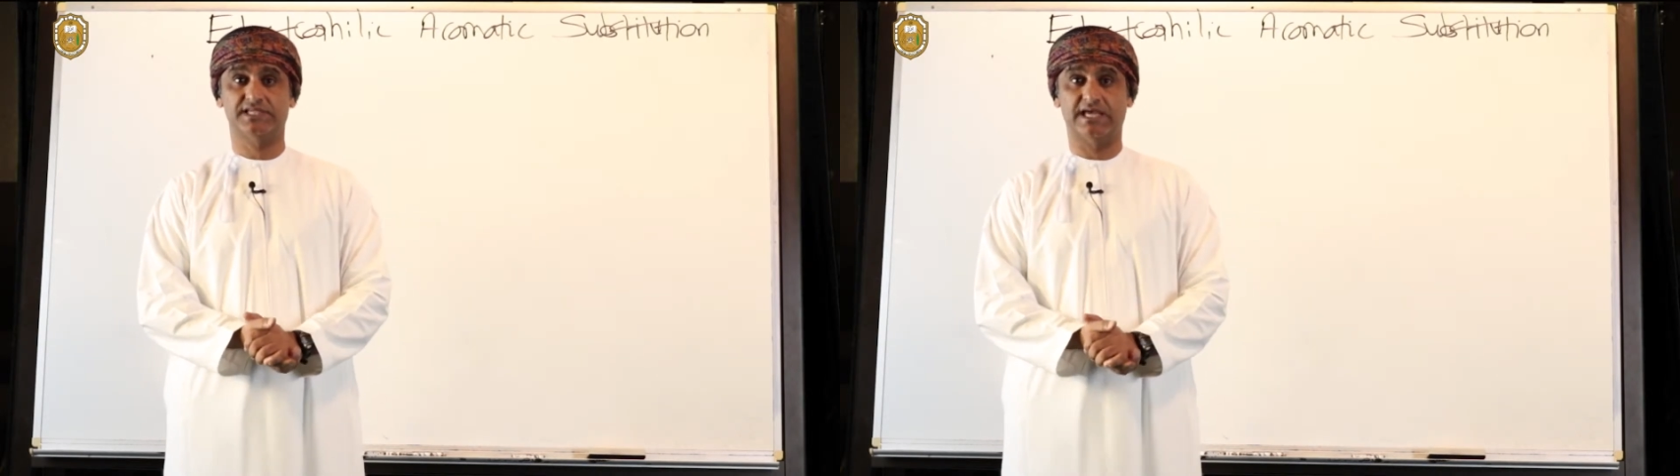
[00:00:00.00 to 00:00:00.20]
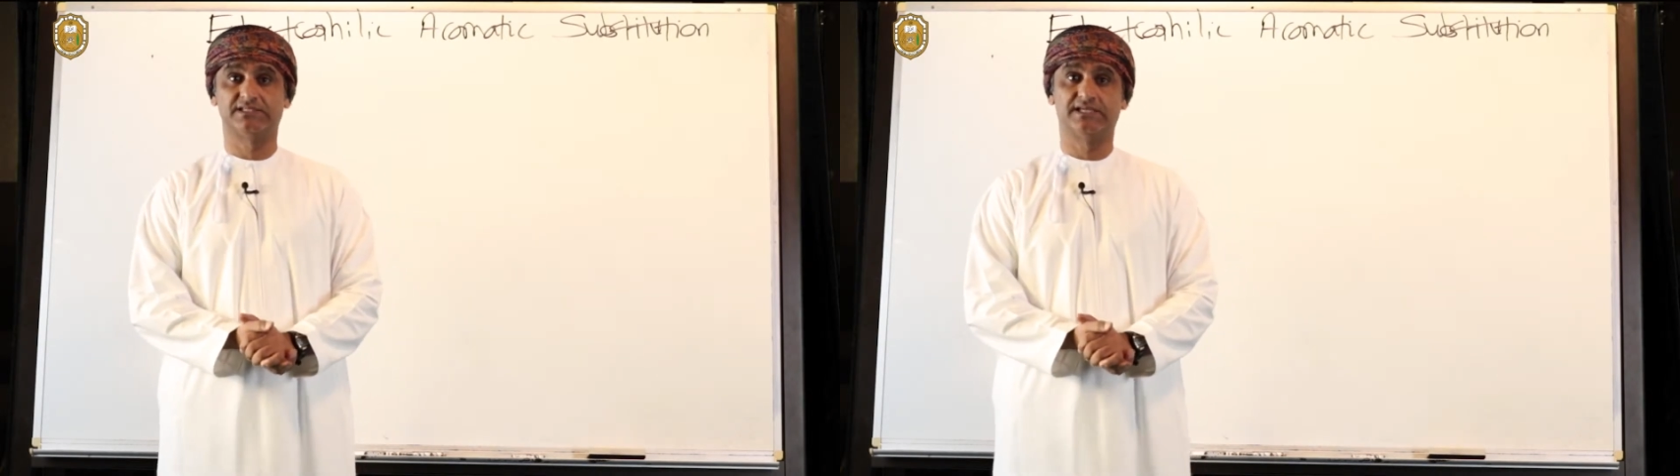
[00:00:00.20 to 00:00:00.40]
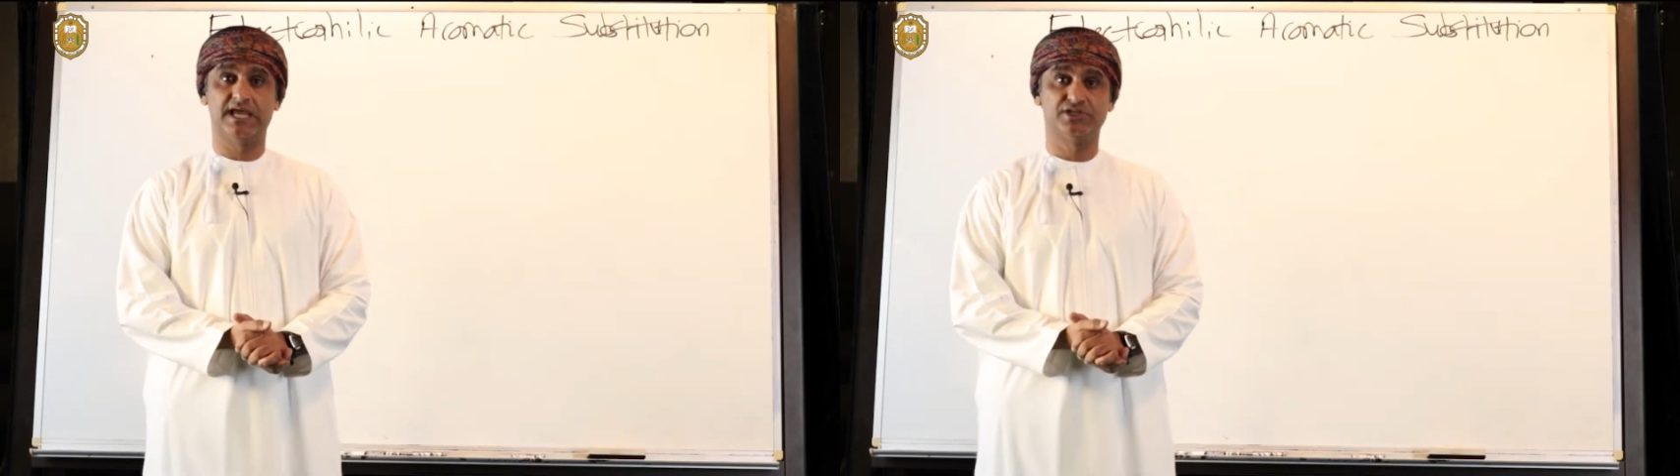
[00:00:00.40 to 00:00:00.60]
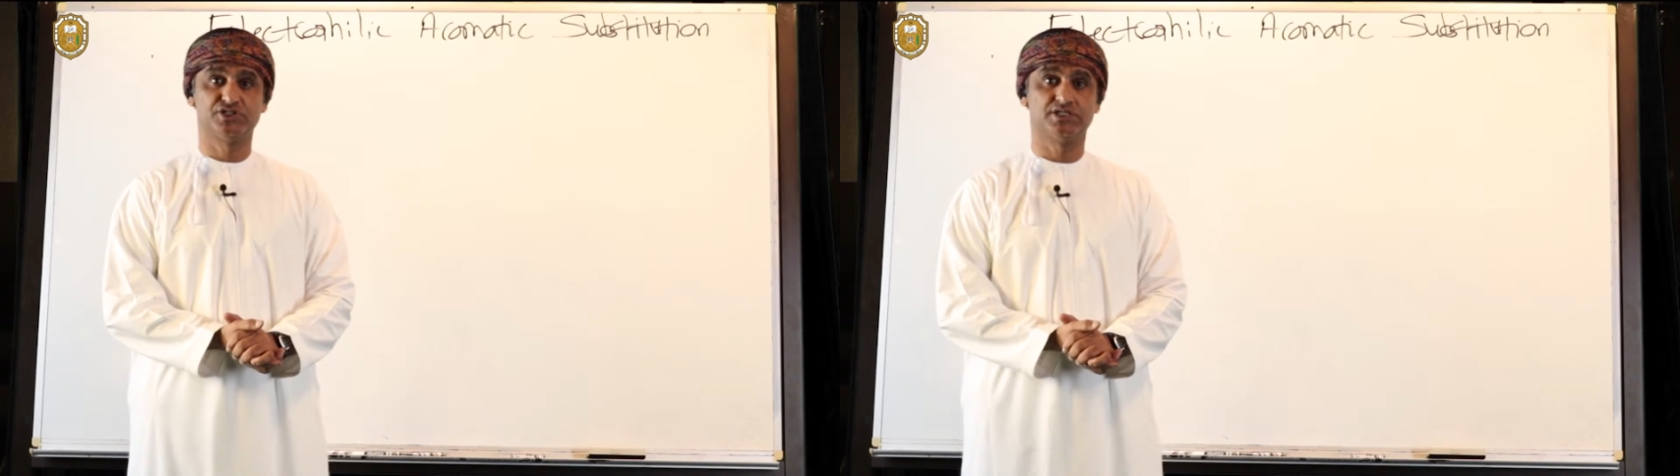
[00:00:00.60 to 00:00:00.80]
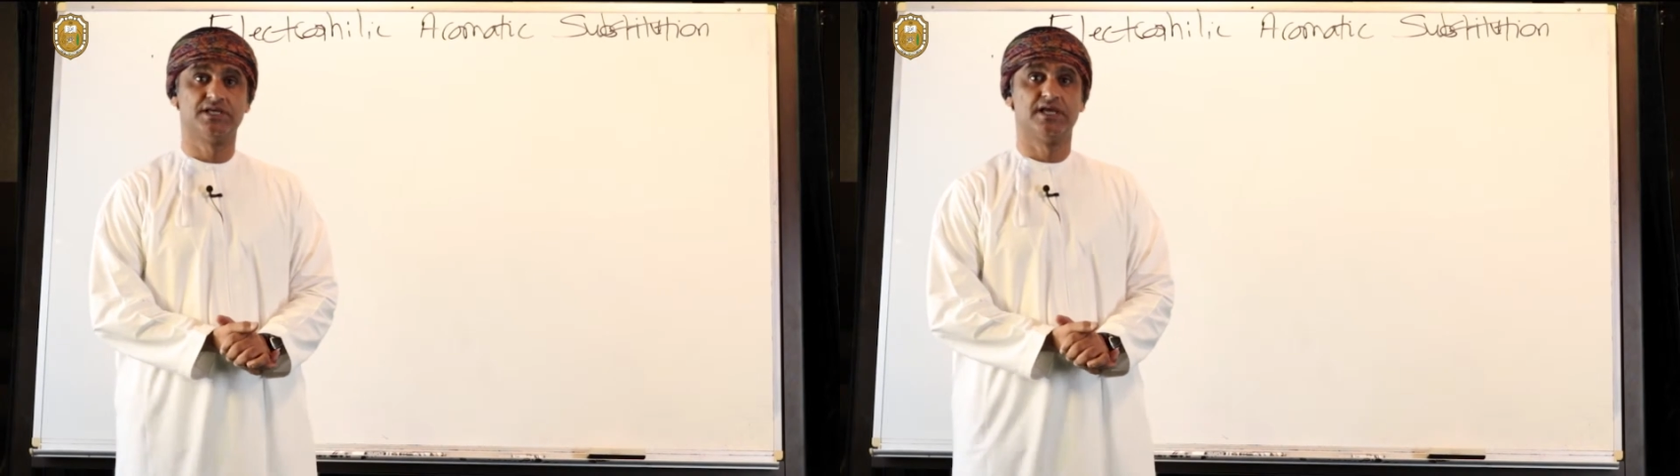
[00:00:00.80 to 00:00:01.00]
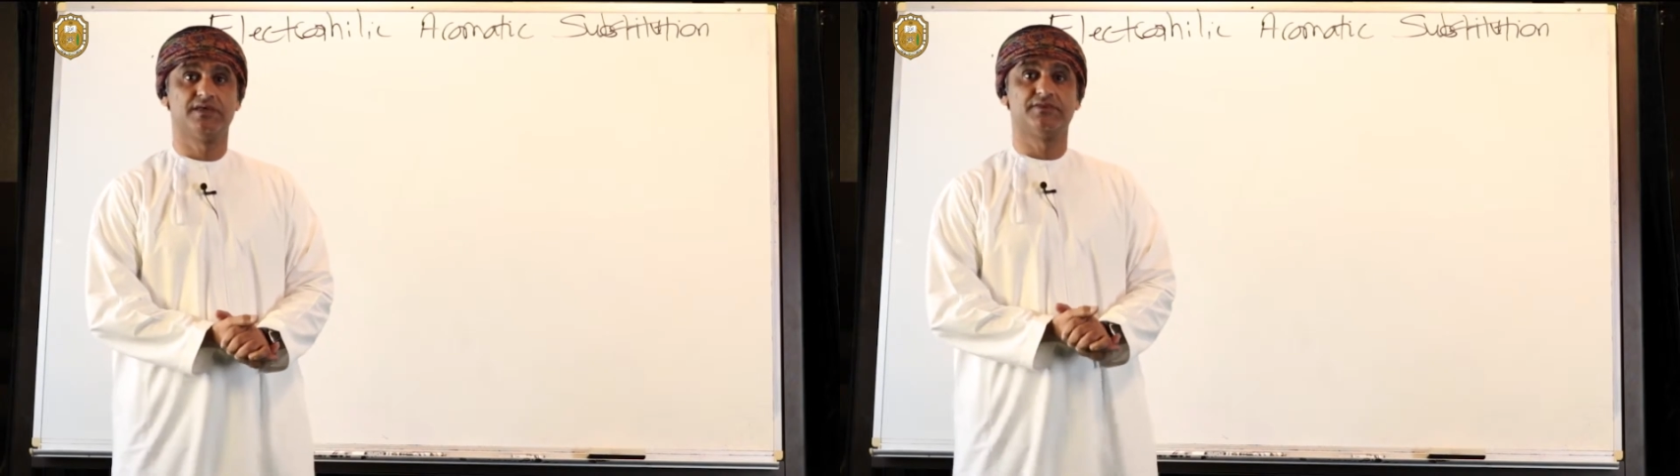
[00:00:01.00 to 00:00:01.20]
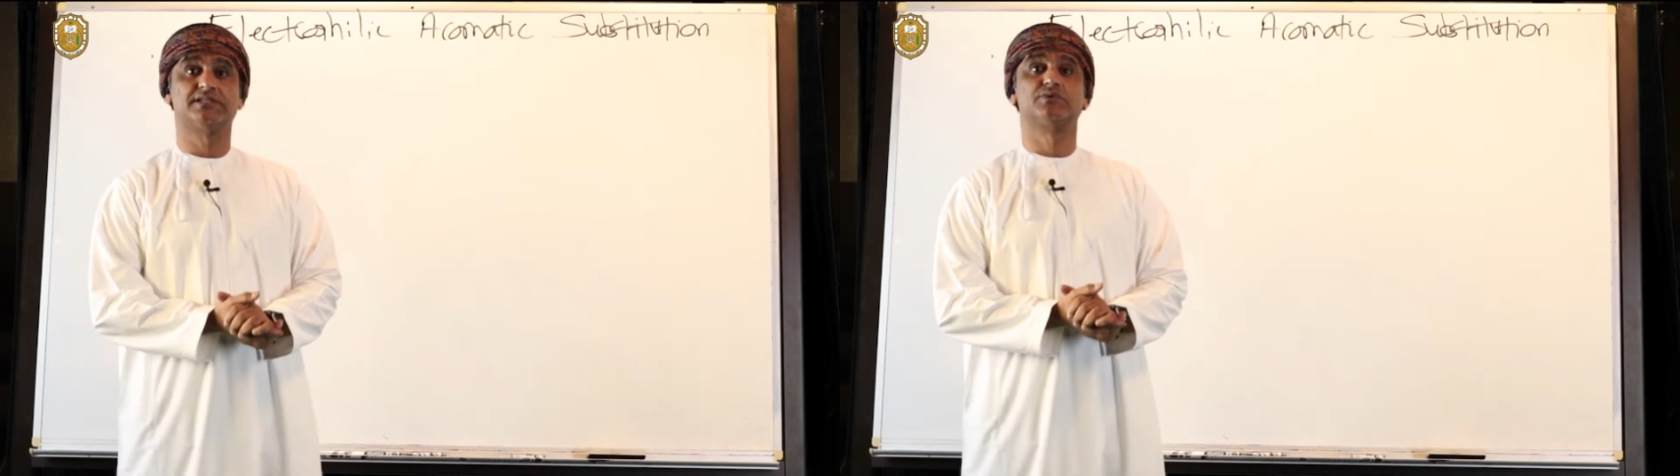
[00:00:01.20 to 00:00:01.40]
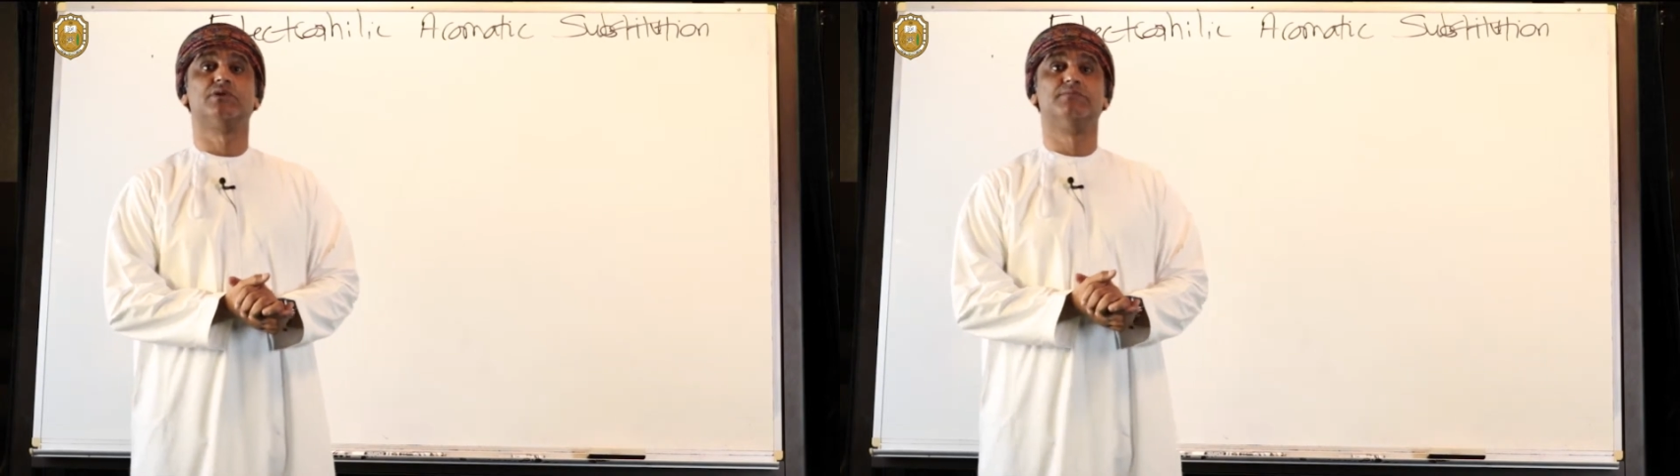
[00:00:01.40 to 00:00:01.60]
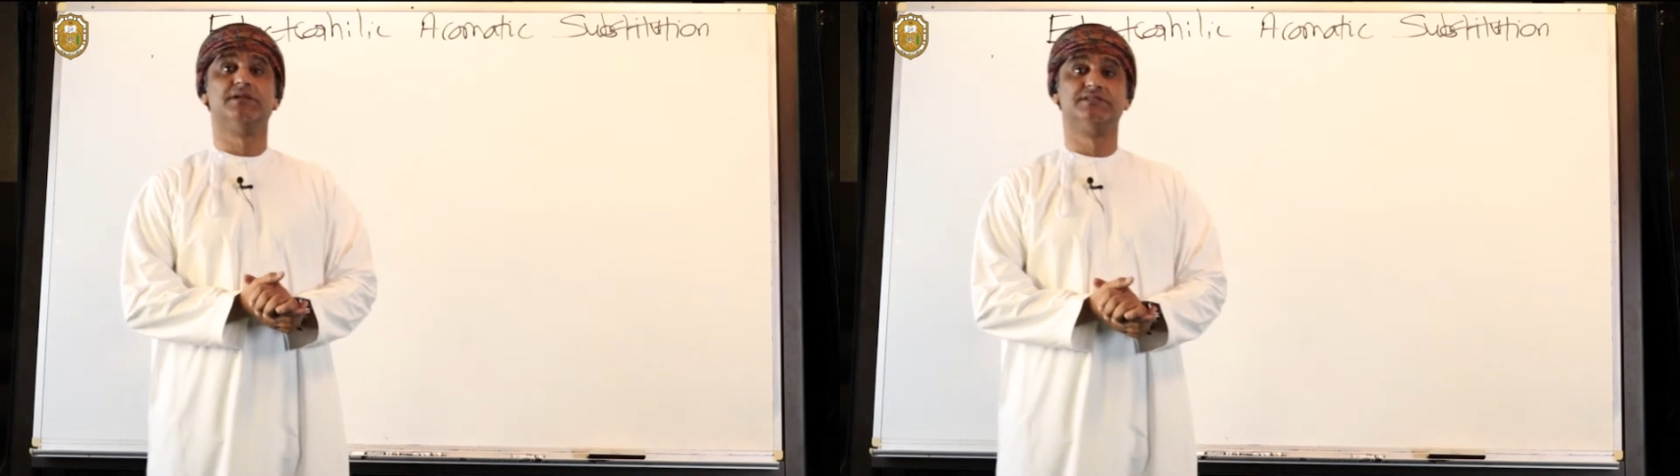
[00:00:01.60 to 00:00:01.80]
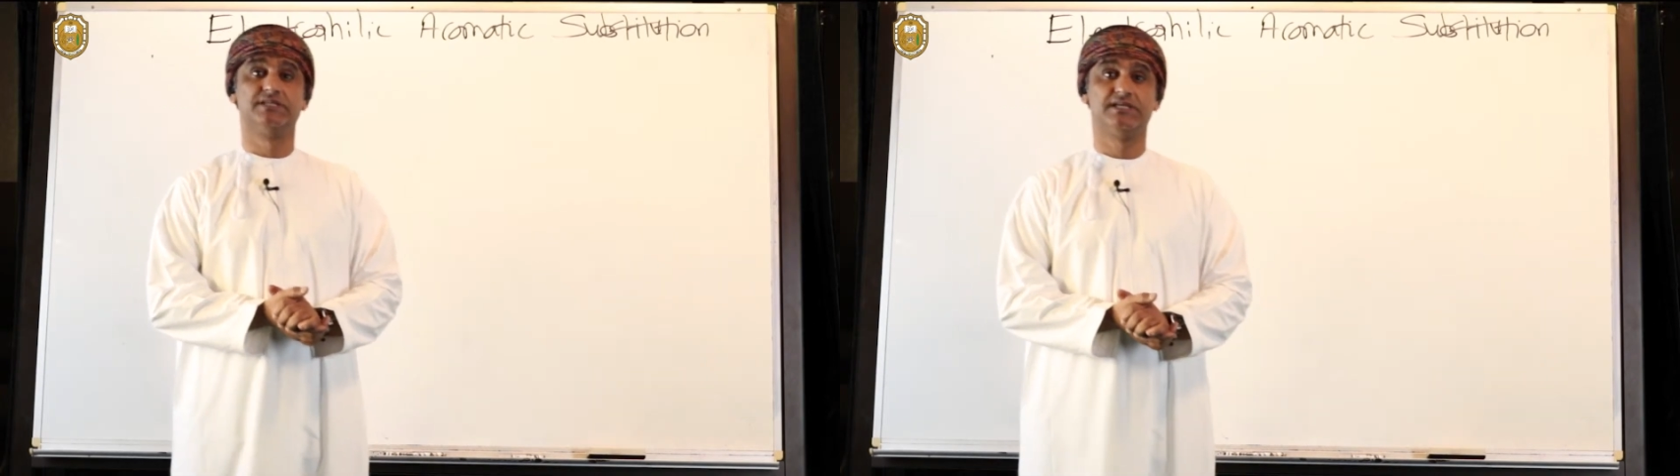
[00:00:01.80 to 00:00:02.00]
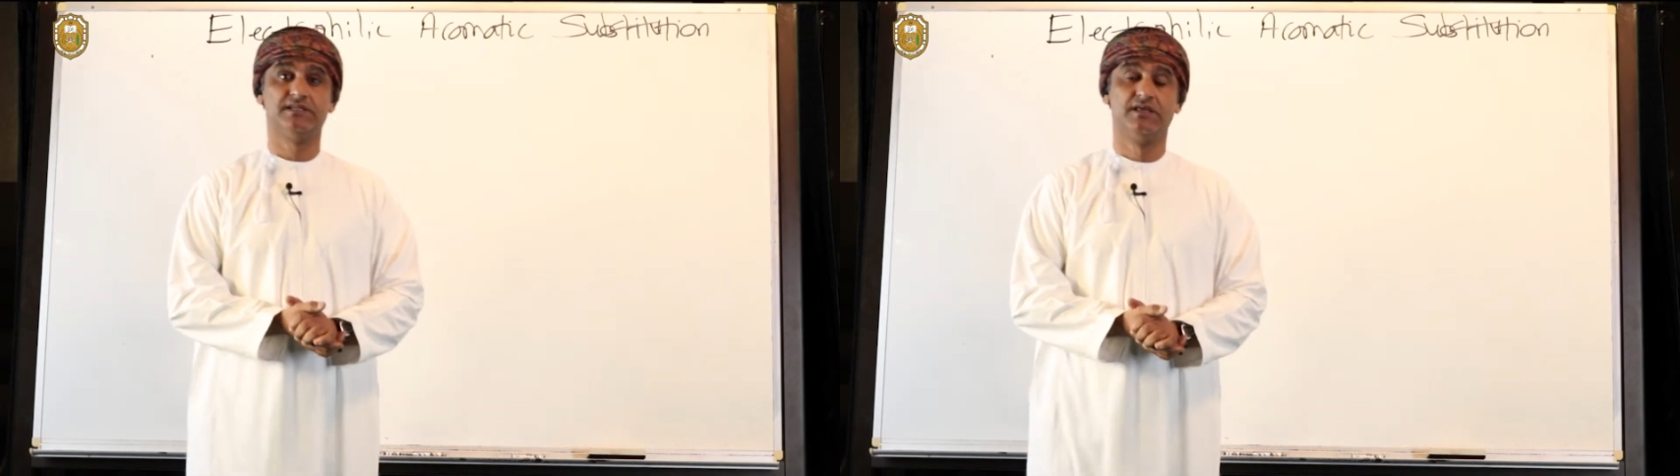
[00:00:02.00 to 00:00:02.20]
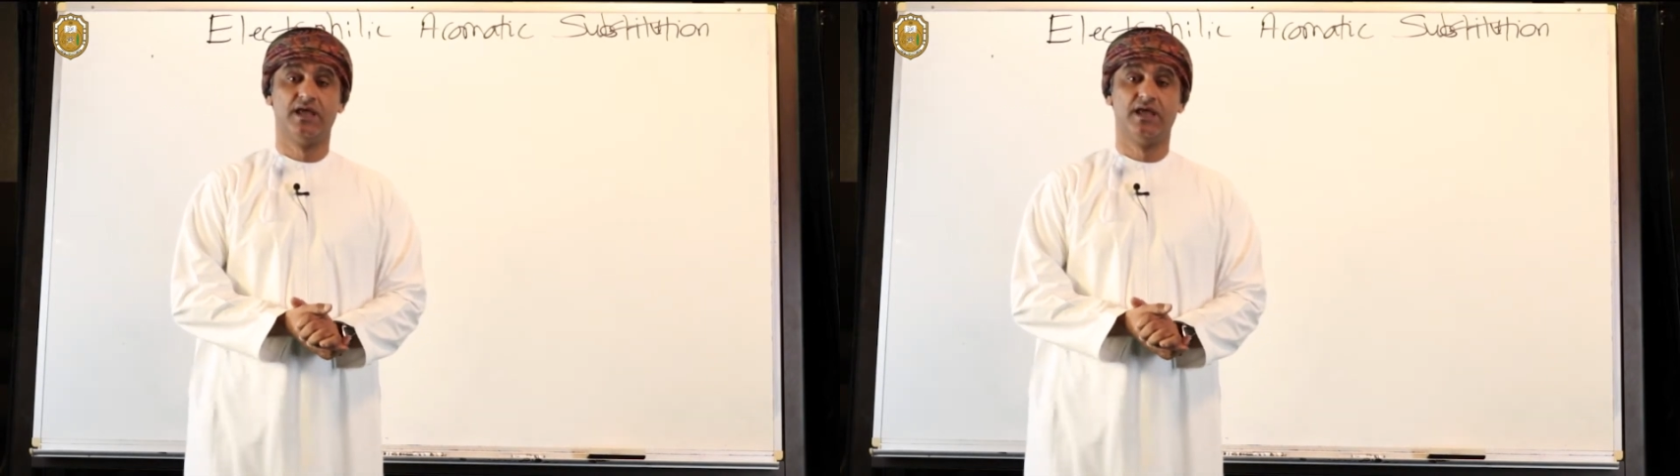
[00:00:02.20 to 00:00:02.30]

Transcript: alkylation. That's when benzene